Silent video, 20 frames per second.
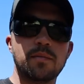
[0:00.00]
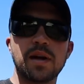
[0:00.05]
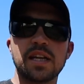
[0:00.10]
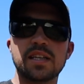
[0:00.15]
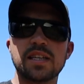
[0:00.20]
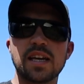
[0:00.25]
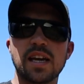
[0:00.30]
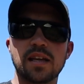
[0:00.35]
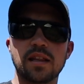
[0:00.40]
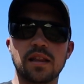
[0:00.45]

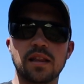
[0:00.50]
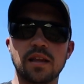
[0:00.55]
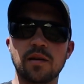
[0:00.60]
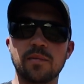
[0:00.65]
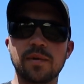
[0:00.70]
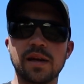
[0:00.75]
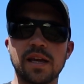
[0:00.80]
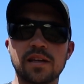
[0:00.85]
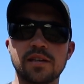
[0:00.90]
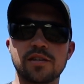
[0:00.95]
might take a
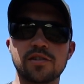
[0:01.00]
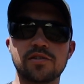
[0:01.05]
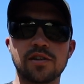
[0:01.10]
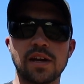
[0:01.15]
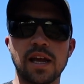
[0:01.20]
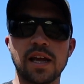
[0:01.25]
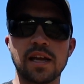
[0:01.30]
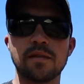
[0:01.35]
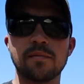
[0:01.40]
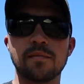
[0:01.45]
little bit of
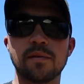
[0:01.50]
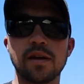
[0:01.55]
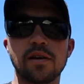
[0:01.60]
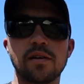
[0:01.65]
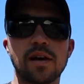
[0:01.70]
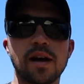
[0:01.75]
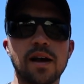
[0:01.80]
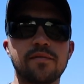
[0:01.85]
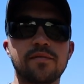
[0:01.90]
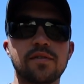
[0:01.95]
strength, but
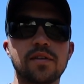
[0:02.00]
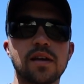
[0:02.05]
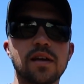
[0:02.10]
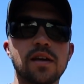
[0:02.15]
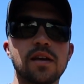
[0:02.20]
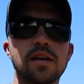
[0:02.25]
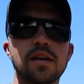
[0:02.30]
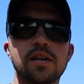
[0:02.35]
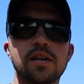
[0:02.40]
you'll have to